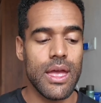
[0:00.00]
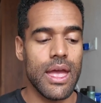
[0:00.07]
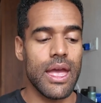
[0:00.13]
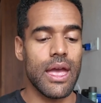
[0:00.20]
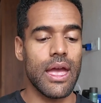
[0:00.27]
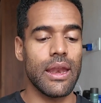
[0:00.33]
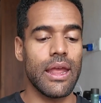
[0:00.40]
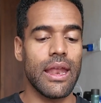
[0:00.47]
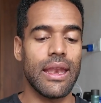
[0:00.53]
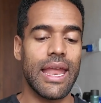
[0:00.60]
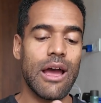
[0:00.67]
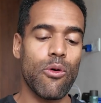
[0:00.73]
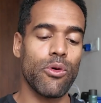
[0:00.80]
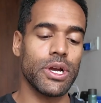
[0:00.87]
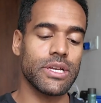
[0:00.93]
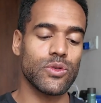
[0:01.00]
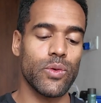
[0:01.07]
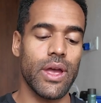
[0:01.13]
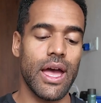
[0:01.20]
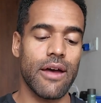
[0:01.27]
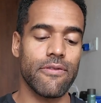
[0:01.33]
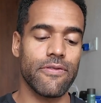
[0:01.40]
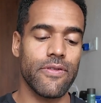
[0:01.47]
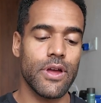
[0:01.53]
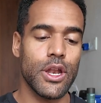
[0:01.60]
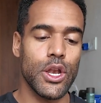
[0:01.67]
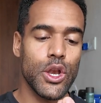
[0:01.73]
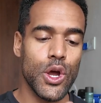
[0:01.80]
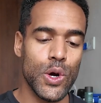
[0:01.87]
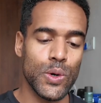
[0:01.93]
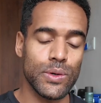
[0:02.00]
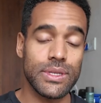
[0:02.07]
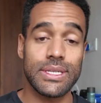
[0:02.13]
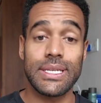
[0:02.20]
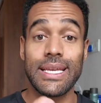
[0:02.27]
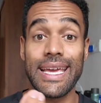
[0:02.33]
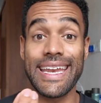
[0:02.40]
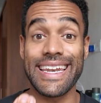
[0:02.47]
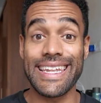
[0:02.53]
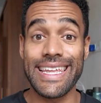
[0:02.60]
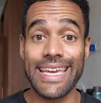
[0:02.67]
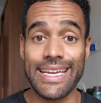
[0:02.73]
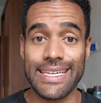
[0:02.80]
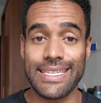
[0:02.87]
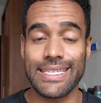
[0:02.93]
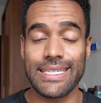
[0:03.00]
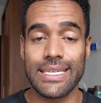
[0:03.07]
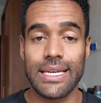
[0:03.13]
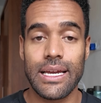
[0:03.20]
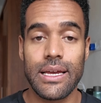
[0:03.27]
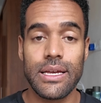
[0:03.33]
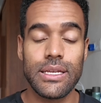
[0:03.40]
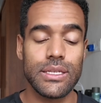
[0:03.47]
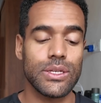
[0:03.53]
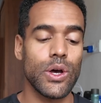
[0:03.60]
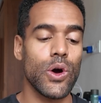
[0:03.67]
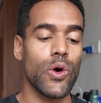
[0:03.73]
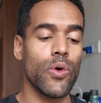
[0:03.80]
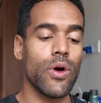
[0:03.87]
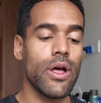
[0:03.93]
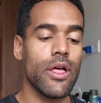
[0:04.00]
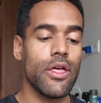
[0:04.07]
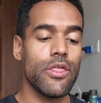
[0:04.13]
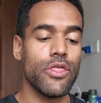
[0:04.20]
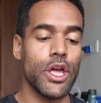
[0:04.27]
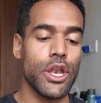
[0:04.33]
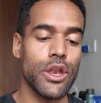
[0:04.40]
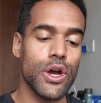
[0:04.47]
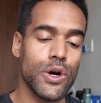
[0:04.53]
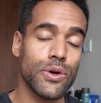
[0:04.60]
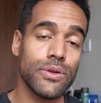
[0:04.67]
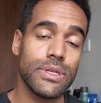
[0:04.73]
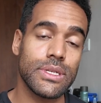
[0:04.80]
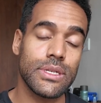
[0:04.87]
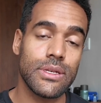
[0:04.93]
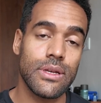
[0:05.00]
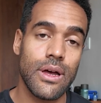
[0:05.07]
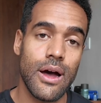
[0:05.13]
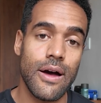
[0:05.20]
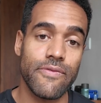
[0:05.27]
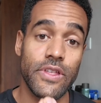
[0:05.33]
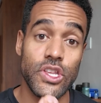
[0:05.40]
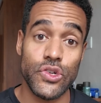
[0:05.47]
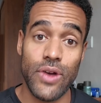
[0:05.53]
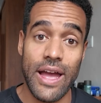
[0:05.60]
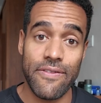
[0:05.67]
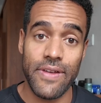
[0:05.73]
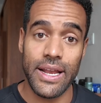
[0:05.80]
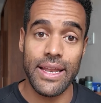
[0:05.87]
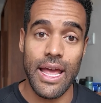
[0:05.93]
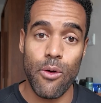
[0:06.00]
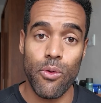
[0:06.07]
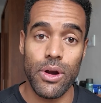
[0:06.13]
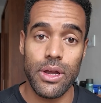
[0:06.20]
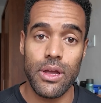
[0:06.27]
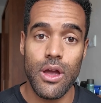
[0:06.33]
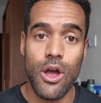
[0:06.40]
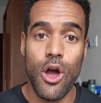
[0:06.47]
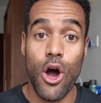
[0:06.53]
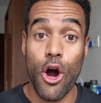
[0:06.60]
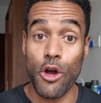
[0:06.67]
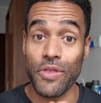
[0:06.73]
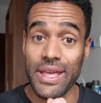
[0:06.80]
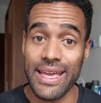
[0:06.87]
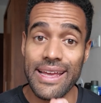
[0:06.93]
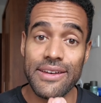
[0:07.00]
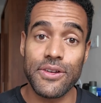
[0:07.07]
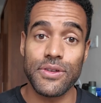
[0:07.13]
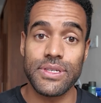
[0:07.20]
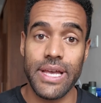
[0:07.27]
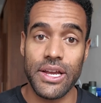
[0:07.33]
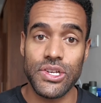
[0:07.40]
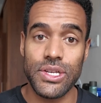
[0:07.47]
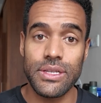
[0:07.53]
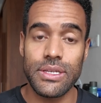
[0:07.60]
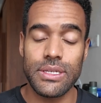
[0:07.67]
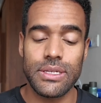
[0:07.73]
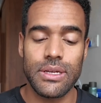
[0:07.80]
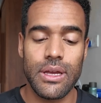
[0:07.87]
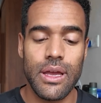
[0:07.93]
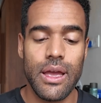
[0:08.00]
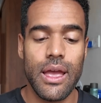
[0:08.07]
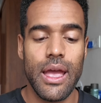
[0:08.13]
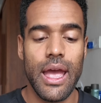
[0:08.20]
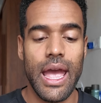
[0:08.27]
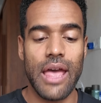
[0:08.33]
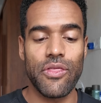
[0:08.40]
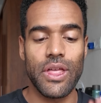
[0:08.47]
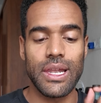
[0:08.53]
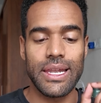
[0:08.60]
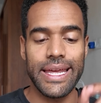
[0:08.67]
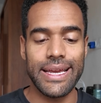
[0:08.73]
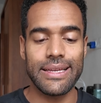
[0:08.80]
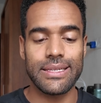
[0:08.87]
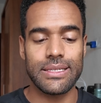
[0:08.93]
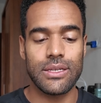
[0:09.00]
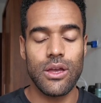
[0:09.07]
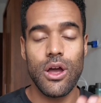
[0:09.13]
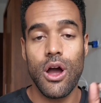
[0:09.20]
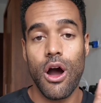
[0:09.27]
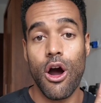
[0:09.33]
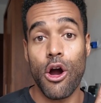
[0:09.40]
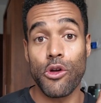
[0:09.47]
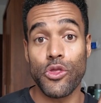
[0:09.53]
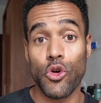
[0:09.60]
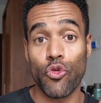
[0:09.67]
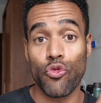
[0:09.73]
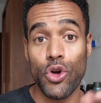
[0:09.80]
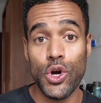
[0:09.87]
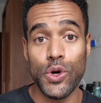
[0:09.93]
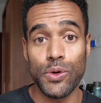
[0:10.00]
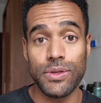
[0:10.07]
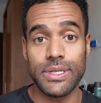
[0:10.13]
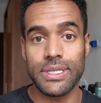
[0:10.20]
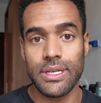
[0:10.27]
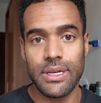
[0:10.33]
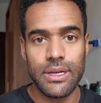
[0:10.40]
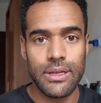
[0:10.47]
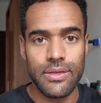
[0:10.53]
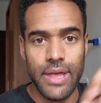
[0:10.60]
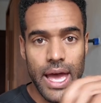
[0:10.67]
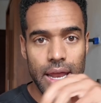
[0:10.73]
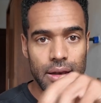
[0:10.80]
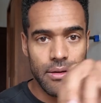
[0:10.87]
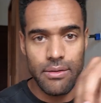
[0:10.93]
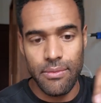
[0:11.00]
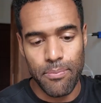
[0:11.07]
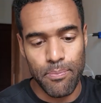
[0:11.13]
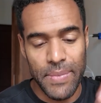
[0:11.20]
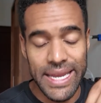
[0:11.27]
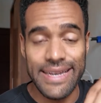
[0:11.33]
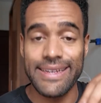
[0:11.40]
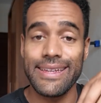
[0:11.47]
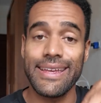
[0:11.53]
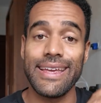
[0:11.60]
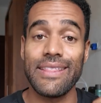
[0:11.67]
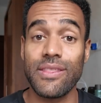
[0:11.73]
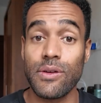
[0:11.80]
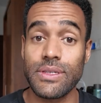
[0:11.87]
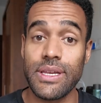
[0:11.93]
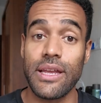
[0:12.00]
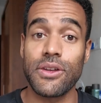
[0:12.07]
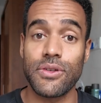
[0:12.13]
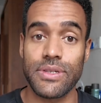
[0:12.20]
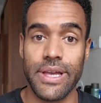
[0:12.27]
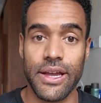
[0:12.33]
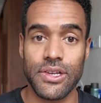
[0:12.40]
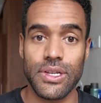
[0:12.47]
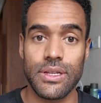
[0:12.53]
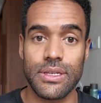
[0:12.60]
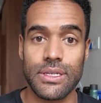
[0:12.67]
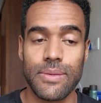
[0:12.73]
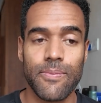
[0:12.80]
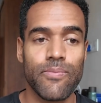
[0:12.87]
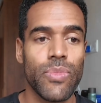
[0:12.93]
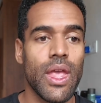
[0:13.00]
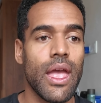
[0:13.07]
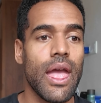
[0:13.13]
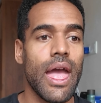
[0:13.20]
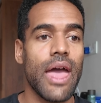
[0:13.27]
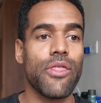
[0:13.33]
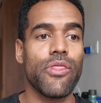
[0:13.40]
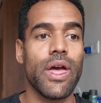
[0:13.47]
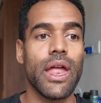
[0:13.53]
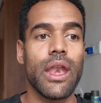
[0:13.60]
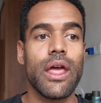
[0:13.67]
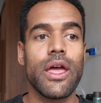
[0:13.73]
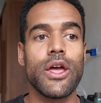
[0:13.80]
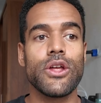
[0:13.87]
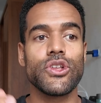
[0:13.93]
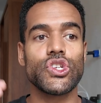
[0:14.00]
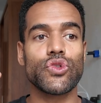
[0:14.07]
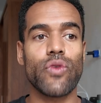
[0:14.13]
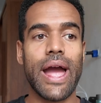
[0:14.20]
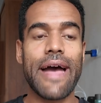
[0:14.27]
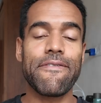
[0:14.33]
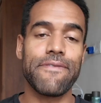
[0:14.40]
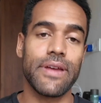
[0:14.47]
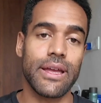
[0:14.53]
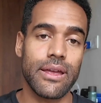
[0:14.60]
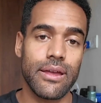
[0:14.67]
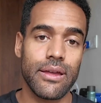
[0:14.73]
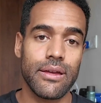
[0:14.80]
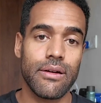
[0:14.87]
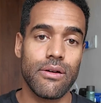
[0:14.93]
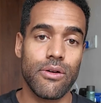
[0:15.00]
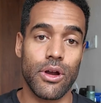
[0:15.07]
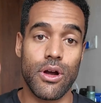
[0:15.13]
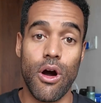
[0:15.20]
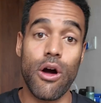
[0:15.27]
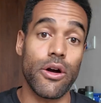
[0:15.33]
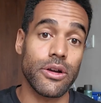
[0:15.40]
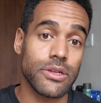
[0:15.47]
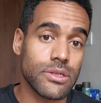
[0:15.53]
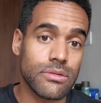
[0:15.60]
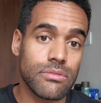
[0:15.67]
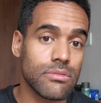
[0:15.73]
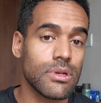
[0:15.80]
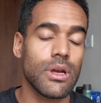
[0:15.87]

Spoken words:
And in networks, we have nodes and links. So the nodes of the traffic network are the intersections, and the links are the roads that meet in those intersections. And then traffic, or cars,